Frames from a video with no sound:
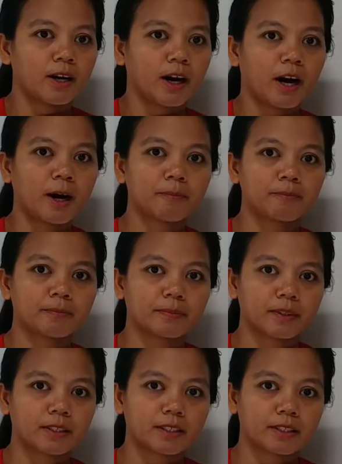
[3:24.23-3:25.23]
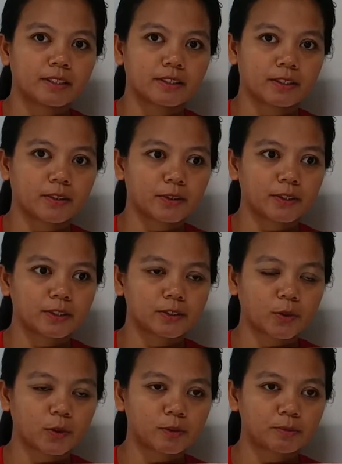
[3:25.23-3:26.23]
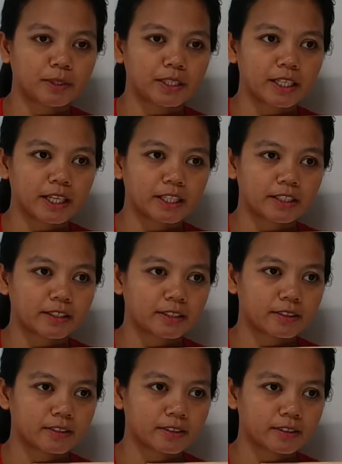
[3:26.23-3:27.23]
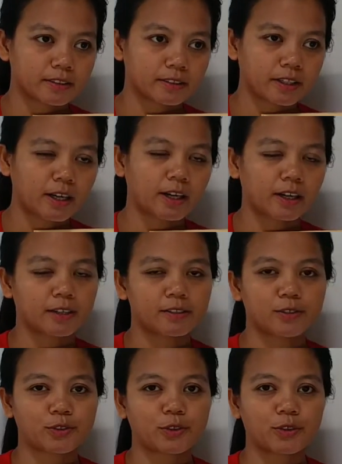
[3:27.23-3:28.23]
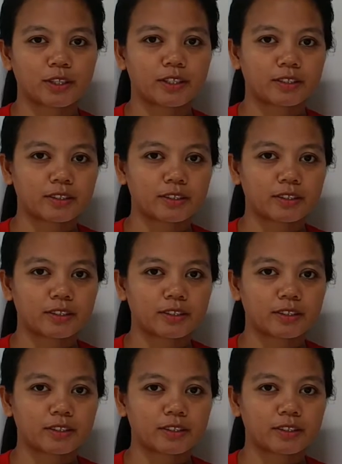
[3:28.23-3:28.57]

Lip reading: the girl told me like, sorry.